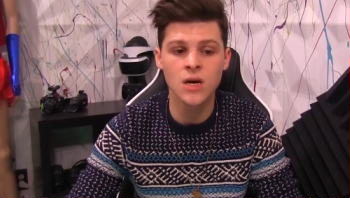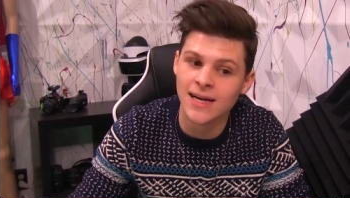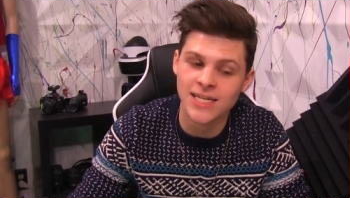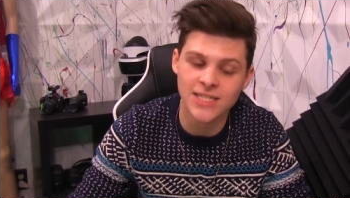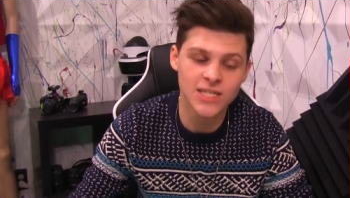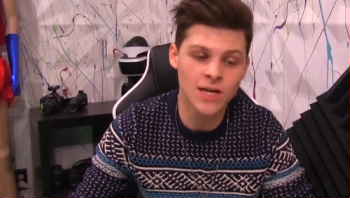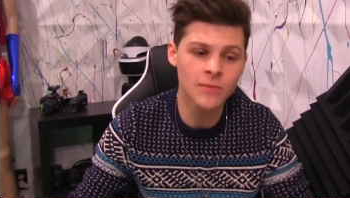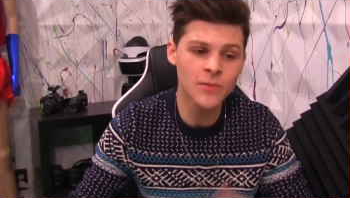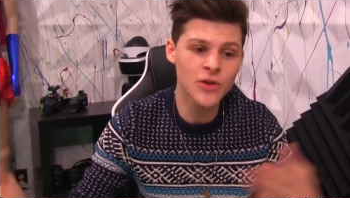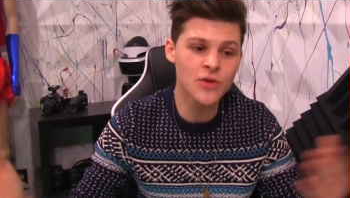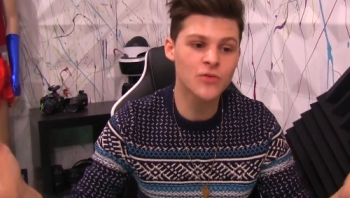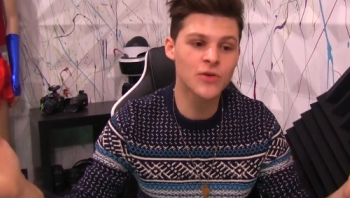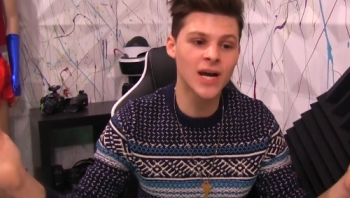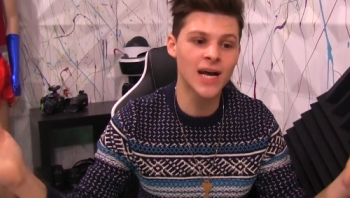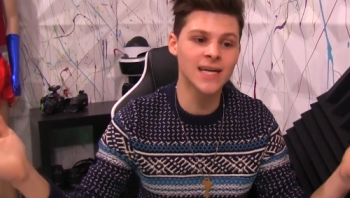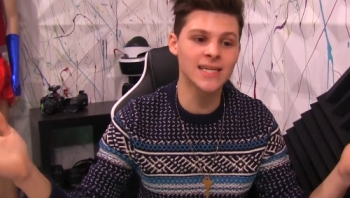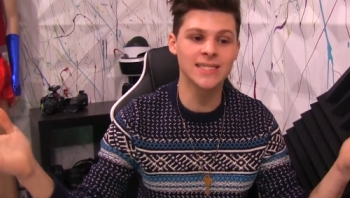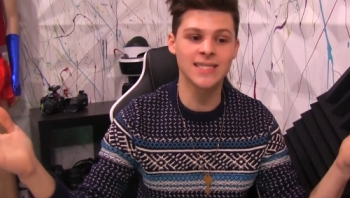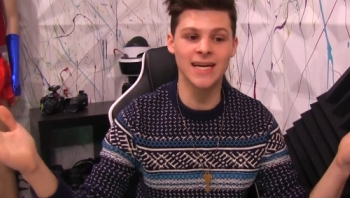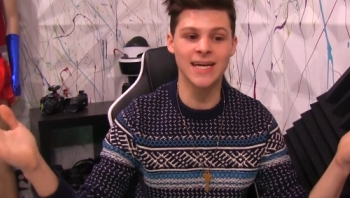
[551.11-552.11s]
Some of you
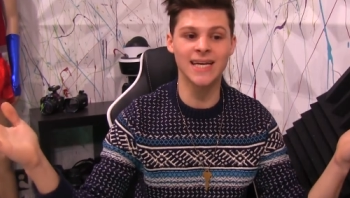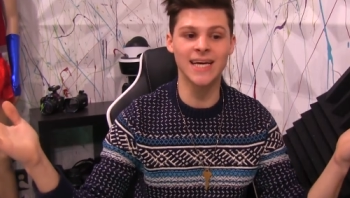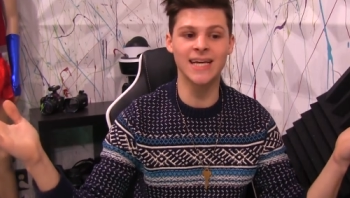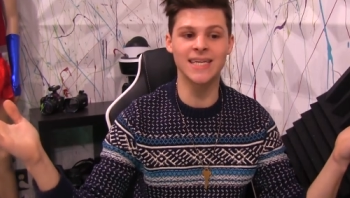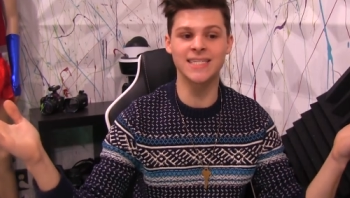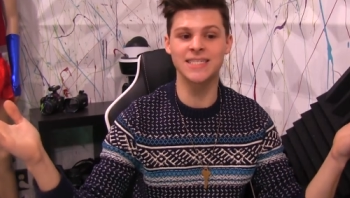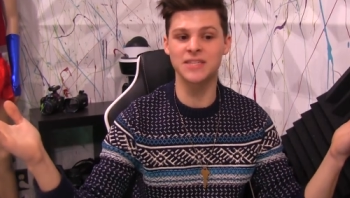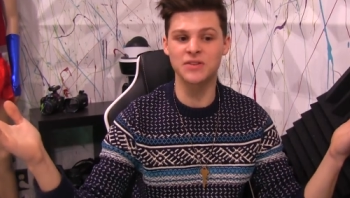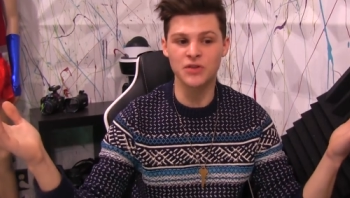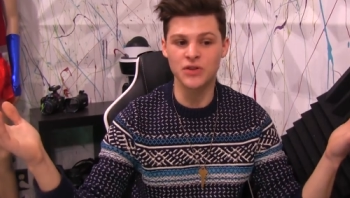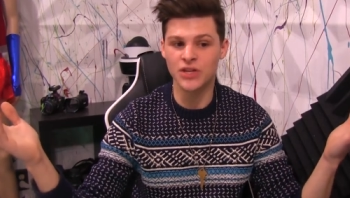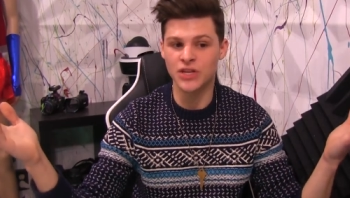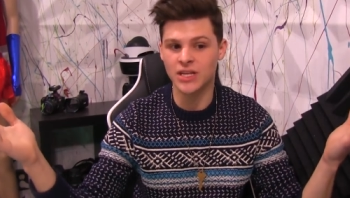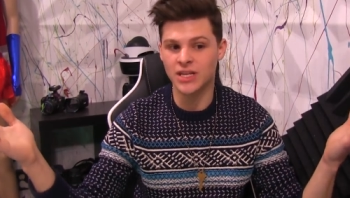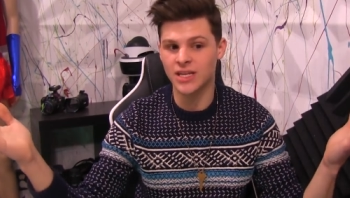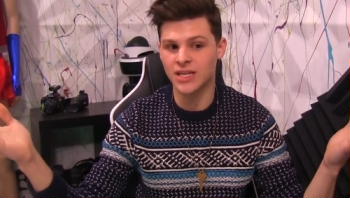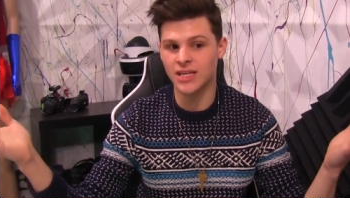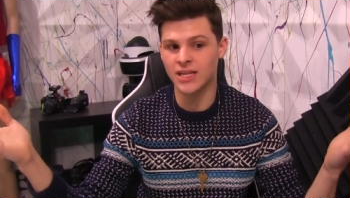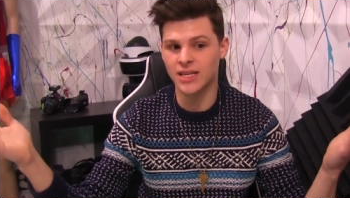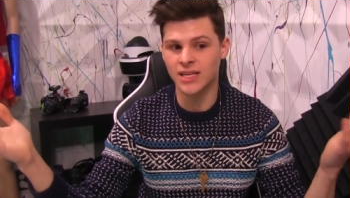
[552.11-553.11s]
guys, I guess,
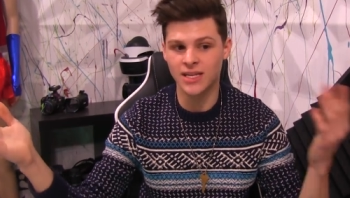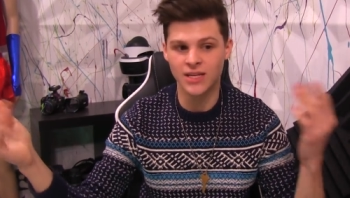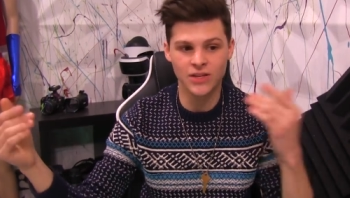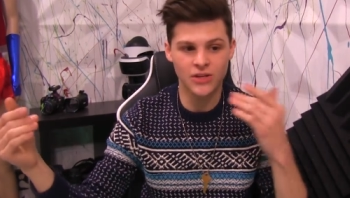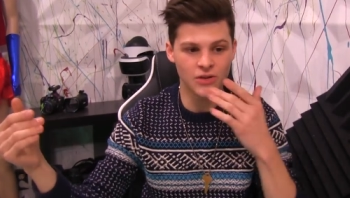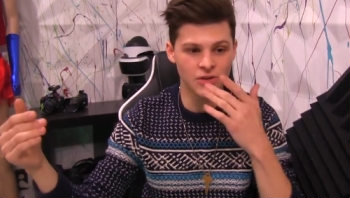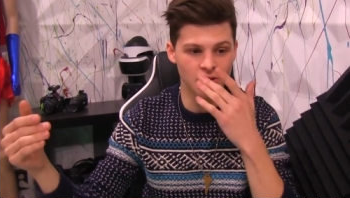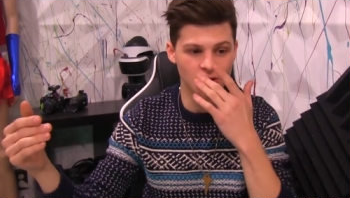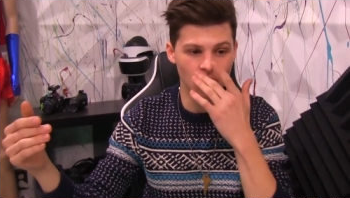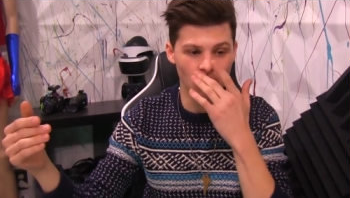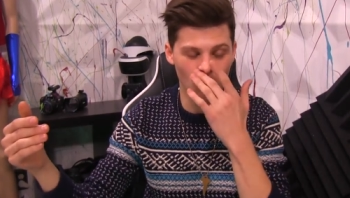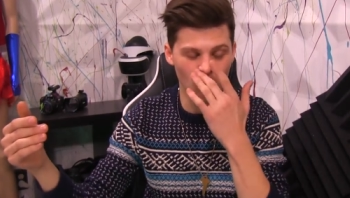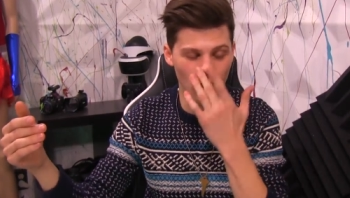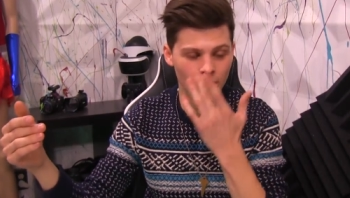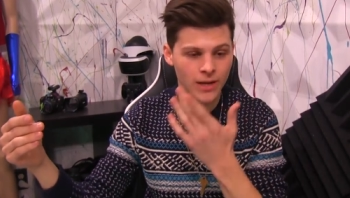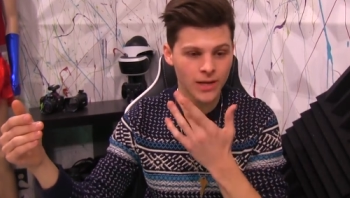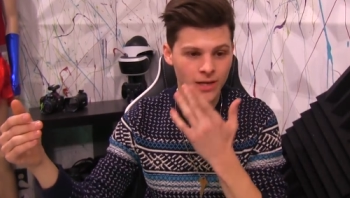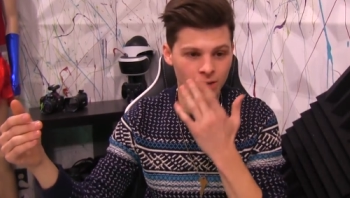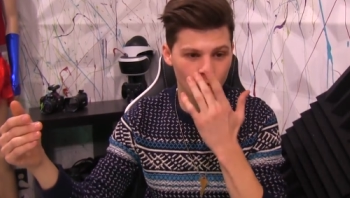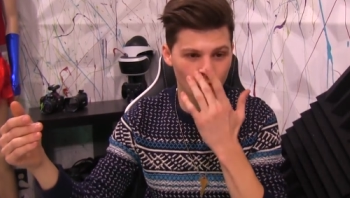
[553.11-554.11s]
you, you
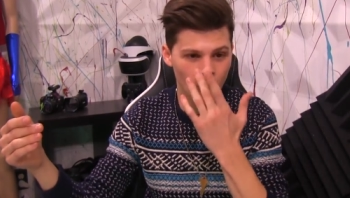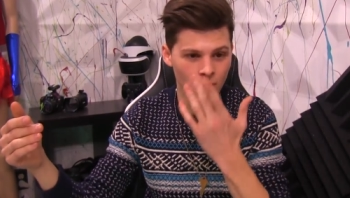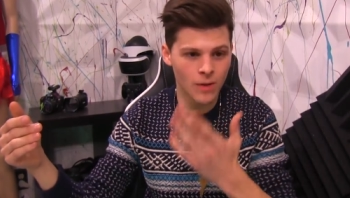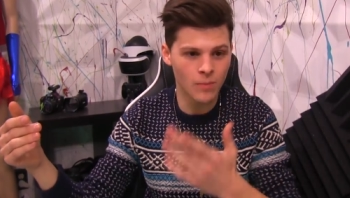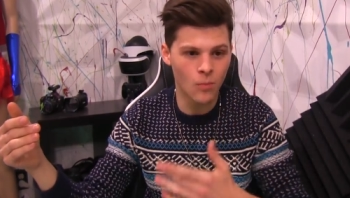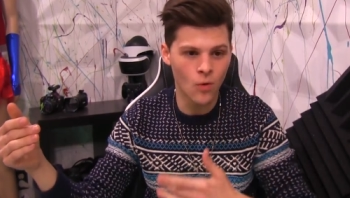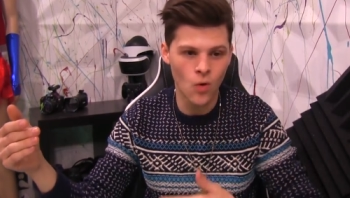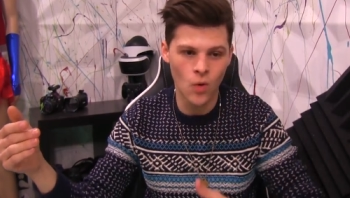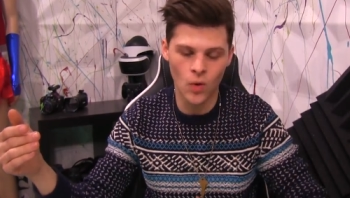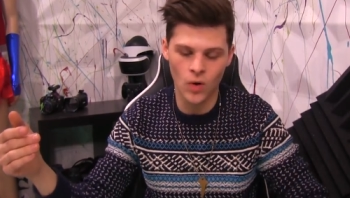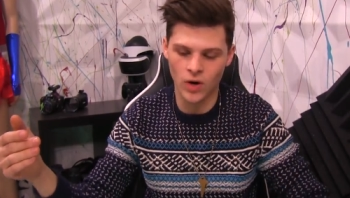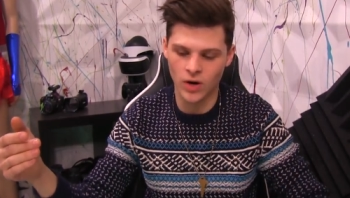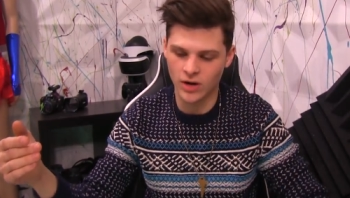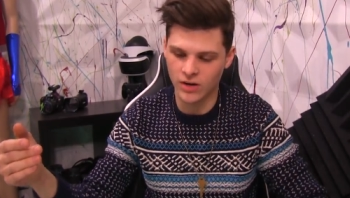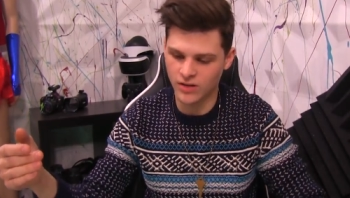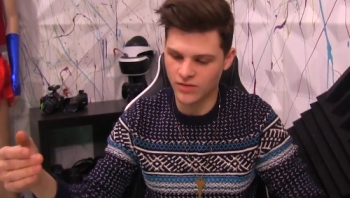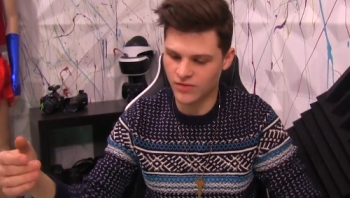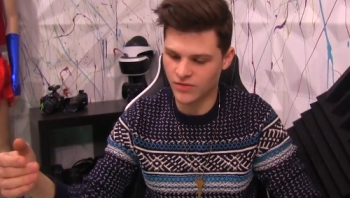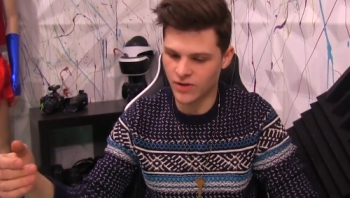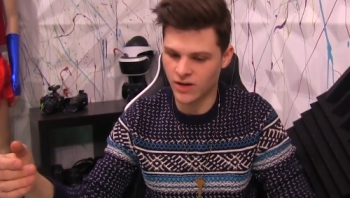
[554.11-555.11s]
want you want more
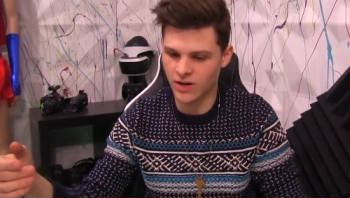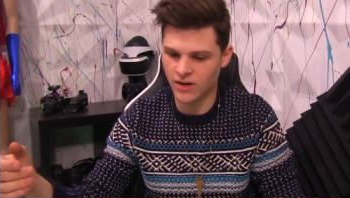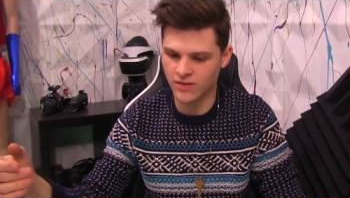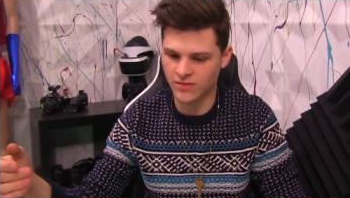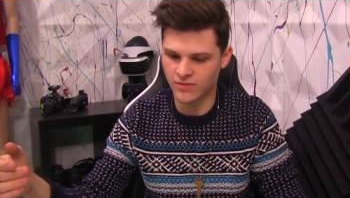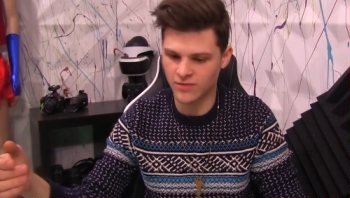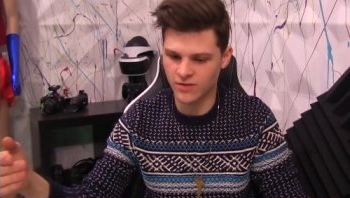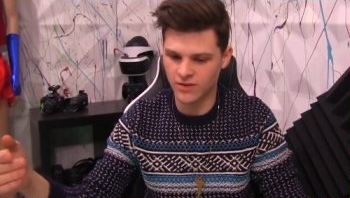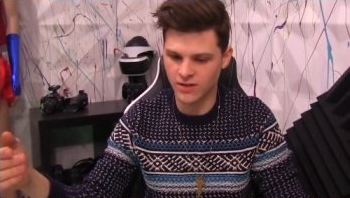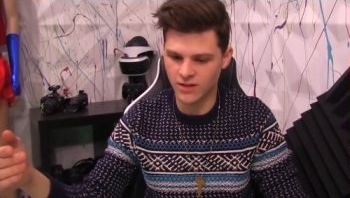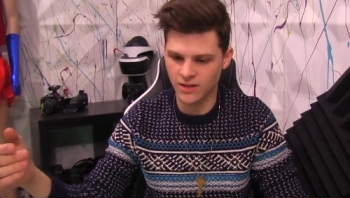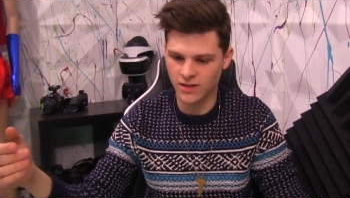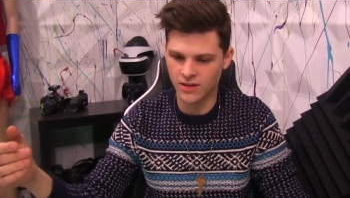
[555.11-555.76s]
of, of